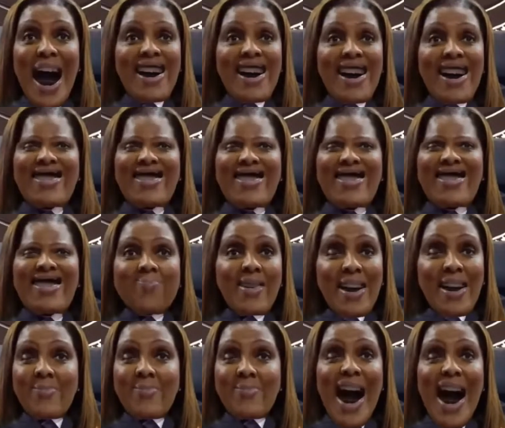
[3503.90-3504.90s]
adult film
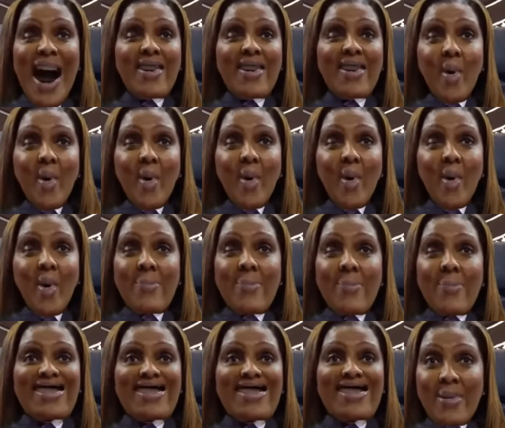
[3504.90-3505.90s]
star Stormy
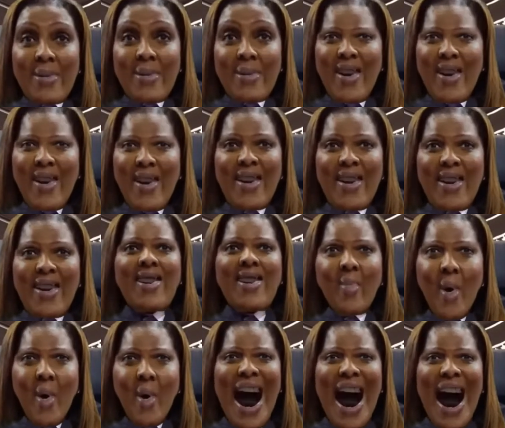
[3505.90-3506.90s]
Daniels do you
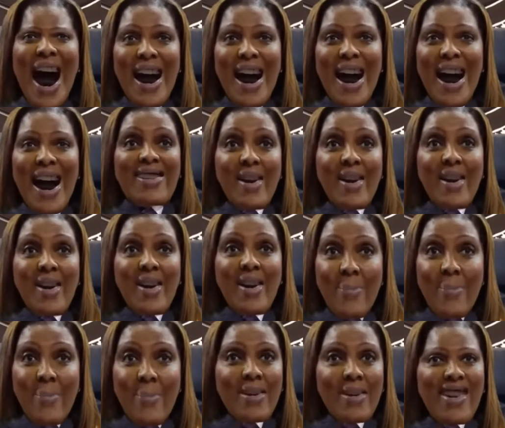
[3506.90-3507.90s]
swear to read the script,
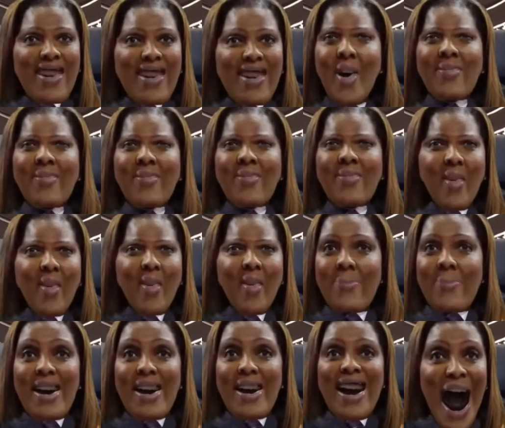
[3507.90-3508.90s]
the whole script,
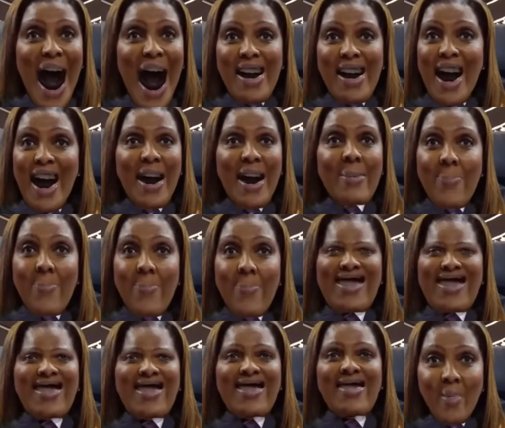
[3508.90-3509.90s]
and nothing but
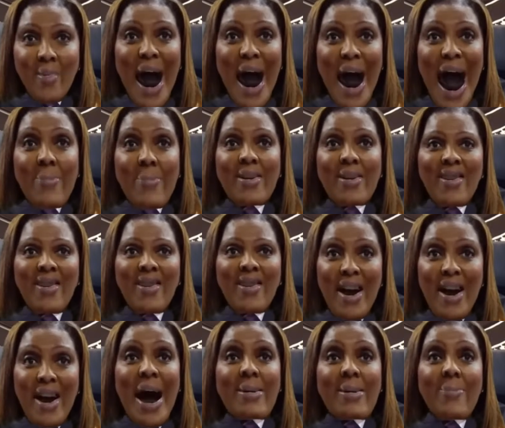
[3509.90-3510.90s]
the script that
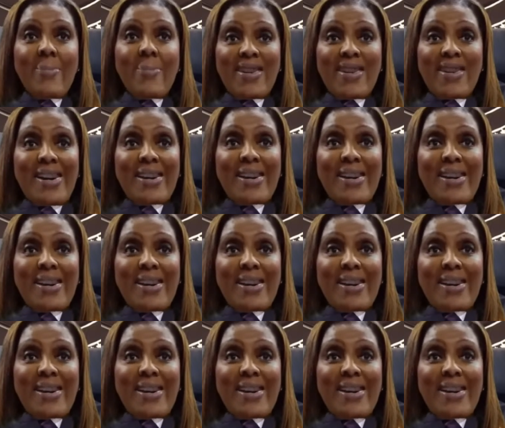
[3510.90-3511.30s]
we provided